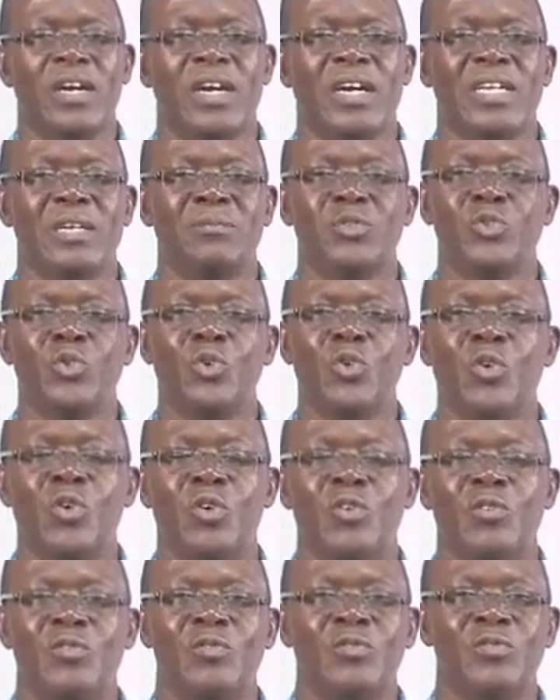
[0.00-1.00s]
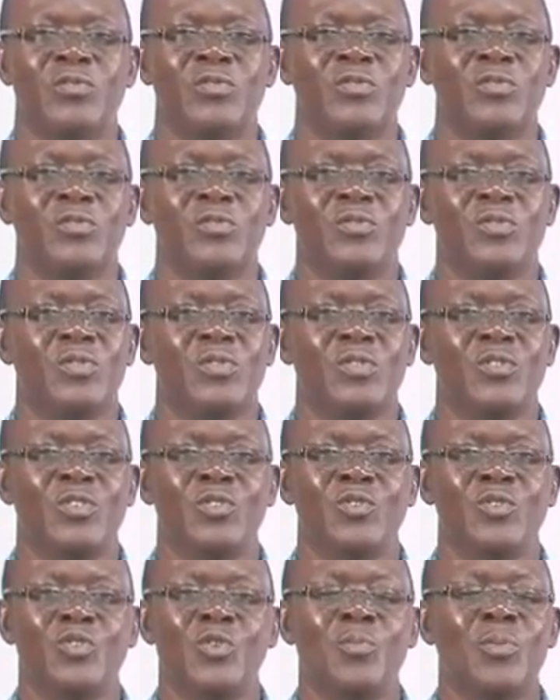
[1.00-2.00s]
I am sure
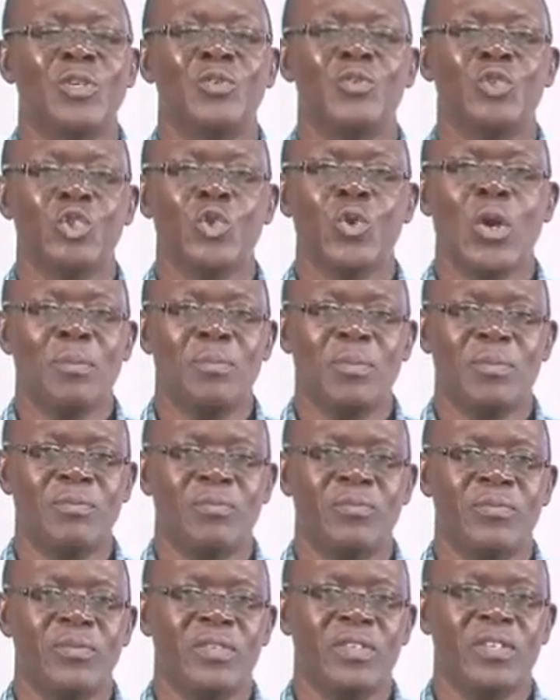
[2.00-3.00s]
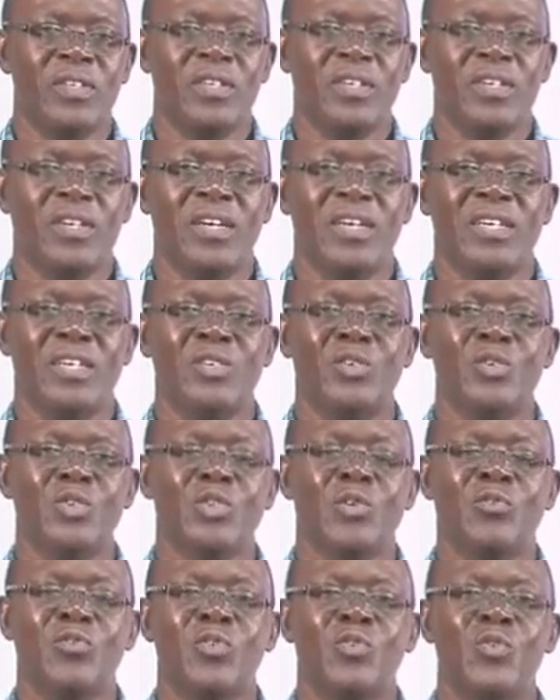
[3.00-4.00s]
nobody will show up. And then
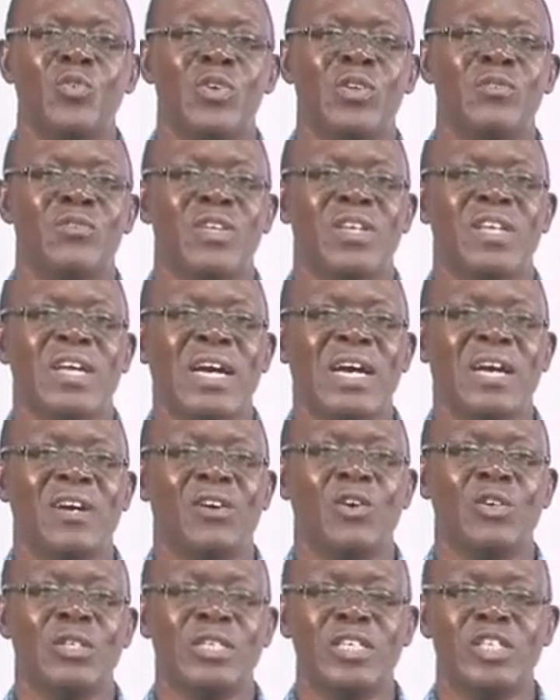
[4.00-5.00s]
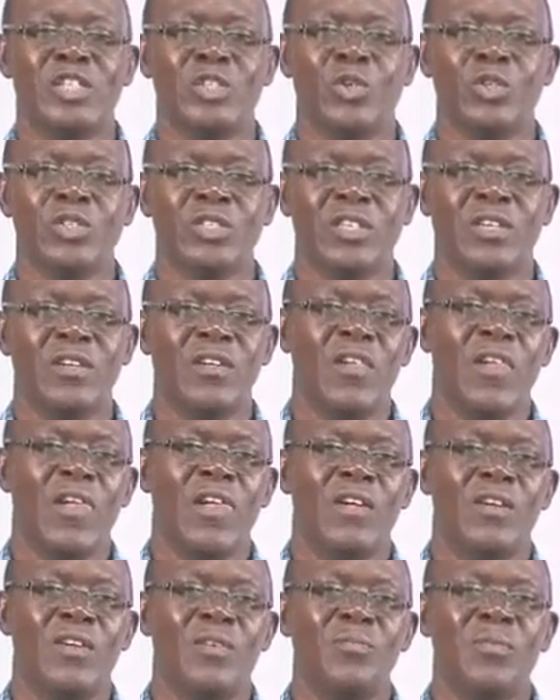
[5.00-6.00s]
those of you who even are audacious
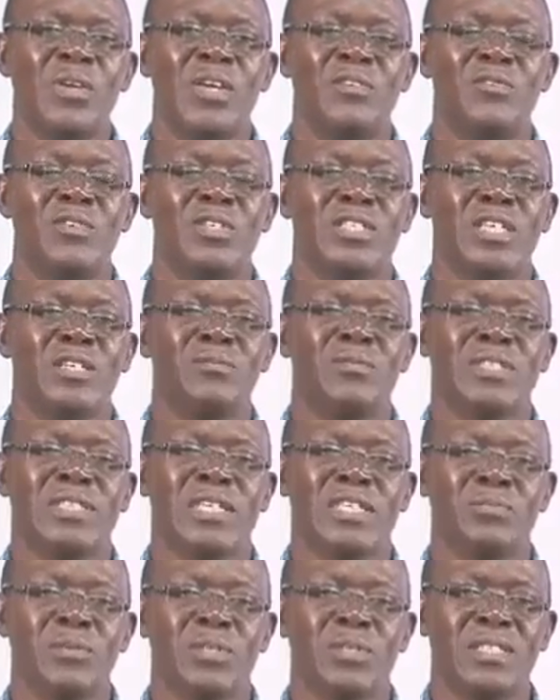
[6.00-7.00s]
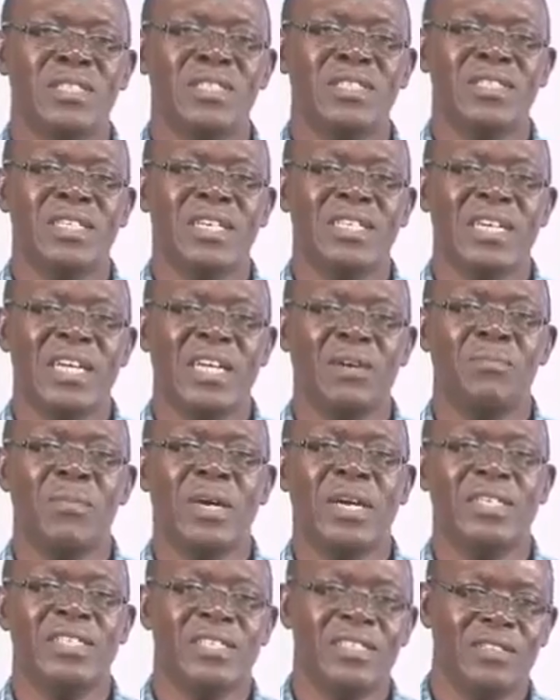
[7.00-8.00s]
may even send me text messages that I am
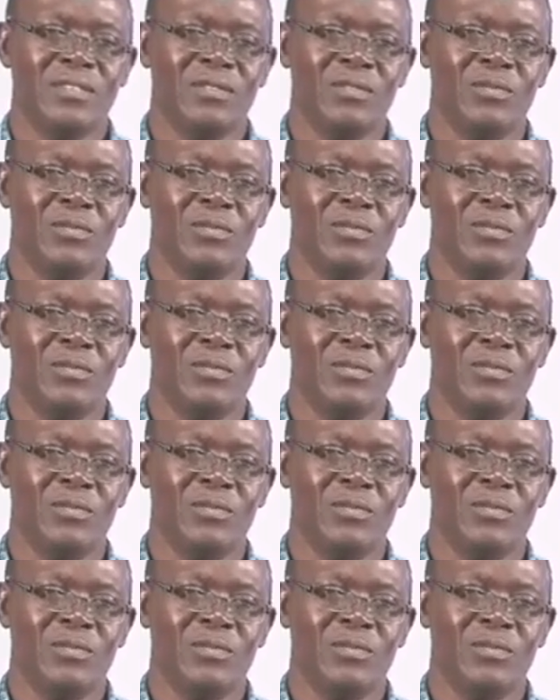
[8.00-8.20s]
mad.